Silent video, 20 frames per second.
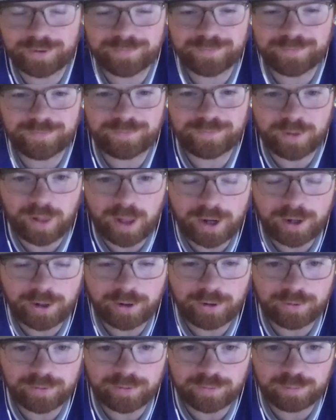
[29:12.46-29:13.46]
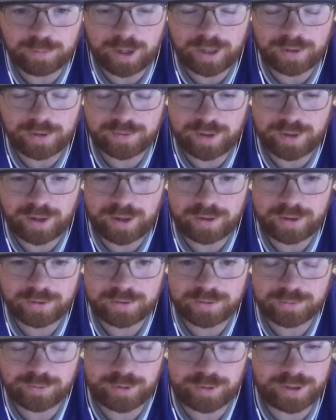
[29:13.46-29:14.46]
Flyers mascot.
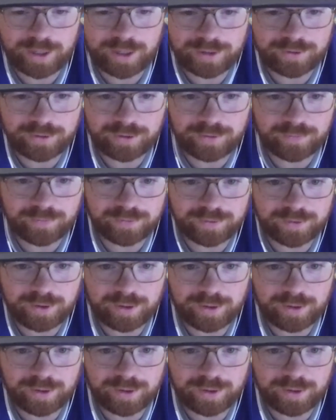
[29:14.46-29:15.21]
I can't think of his name.